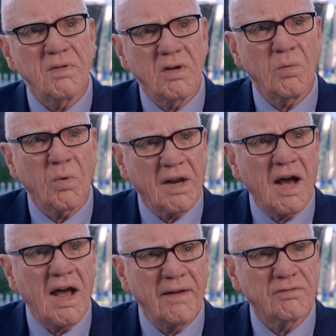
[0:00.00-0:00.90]
you know, what
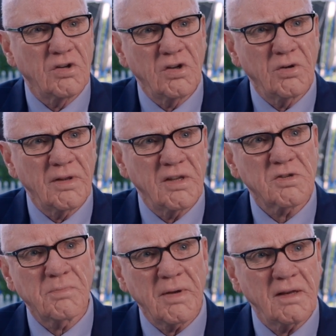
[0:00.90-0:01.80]
I have to do in
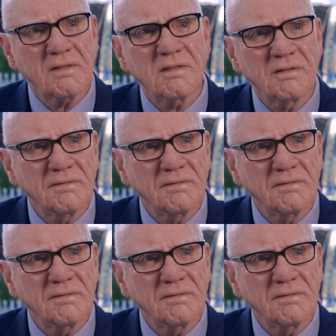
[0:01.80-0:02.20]
this piece.